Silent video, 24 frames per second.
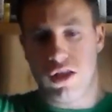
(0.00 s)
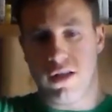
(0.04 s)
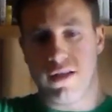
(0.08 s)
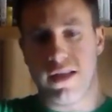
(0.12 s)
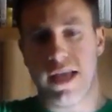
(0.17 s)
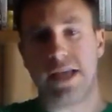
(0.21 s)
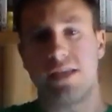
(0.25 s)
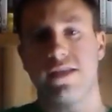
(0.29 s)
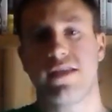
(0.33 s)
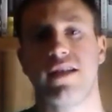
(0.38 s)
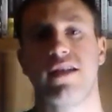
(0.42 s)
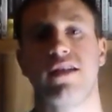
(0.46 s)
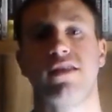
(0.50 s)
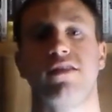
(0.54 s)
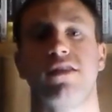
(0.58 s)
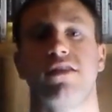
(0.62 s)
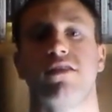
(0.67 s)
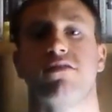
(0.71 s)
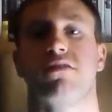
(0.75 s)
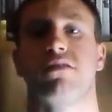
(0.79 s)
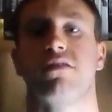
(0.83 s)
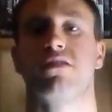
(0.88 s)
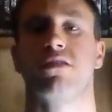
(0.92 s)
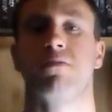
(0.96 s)
The link's in the
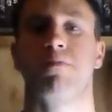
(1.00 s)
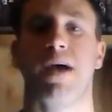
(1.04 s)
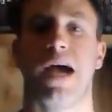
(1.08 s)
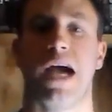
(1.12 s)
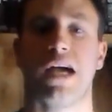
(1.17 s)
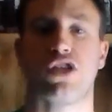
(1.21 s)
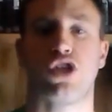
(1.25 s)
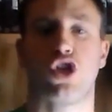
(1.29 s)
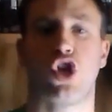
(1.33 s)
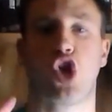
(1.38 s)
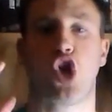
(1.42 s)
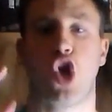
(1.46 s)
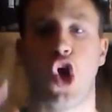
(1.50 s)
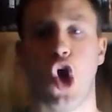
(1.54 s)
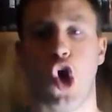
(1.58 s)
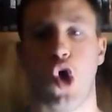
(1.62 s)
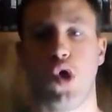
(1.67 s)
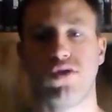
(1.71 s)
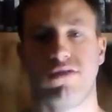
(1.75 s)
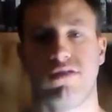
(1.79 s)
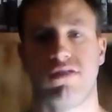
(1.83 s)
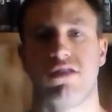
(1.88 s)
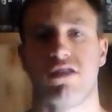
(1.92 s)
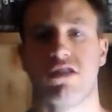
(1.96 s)
description box.
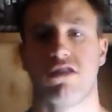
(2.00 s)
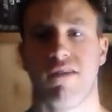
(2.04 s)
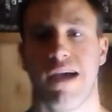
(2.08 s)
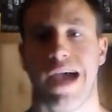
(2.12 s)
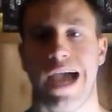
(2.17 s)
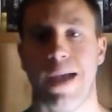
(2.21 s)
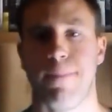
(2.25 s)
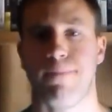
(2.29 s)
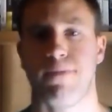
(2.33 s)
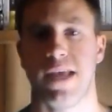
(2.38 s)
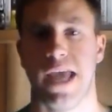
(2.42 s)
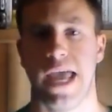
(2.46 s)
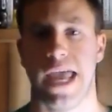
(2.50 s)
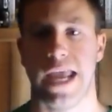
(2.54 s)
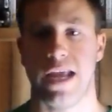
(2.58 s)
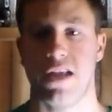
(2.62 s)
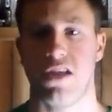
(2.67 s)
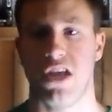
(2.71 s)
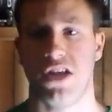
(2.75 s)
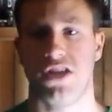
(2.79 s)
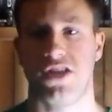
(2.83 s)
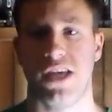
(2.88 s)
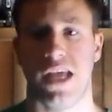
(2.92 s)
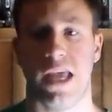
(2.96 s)
Go subscribe to
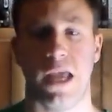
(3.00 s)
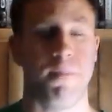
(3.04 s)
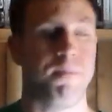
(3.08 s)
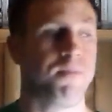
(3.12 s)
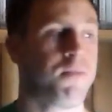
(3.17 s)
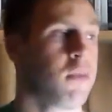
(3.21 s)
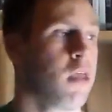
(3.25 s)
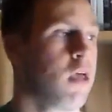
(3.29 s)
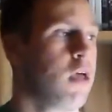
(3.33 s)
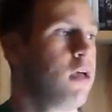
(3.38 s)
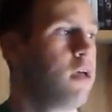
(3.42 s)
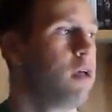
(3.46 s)
ADG.